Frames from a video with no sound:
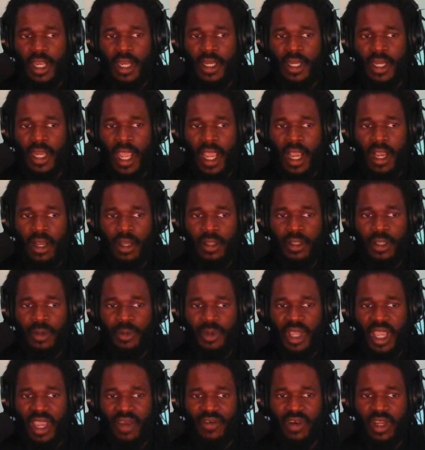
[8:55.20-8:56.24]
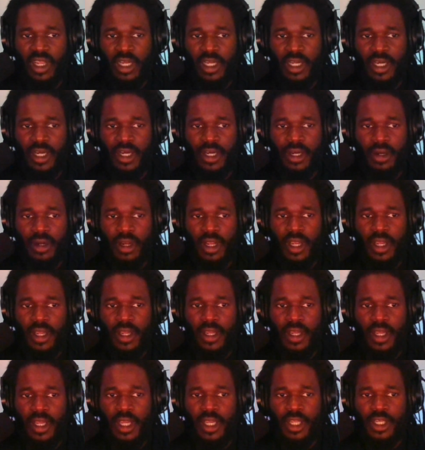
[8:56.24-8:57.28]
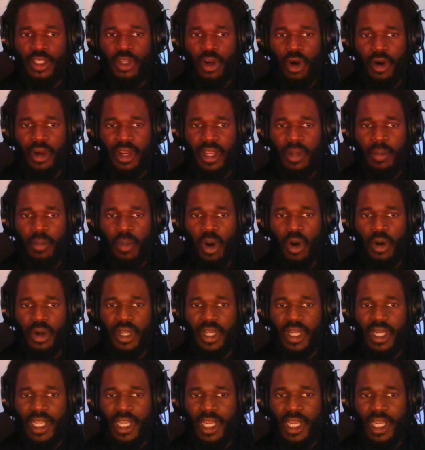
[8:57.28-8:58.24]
now that we have a clear target market,